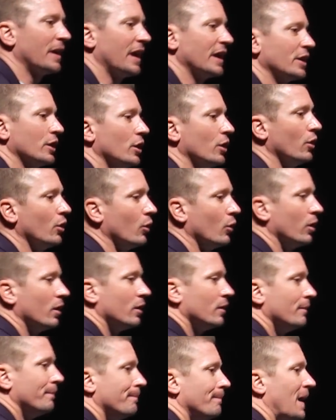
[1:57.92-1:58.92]
and I
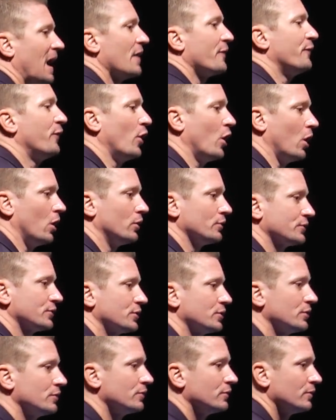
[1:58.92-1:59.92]
go, my
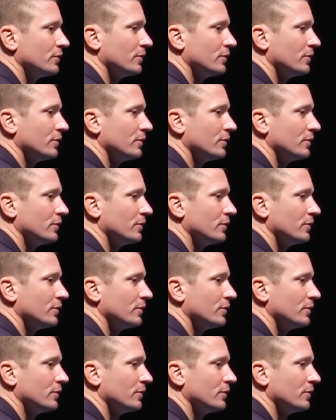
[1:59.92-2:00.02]
fault,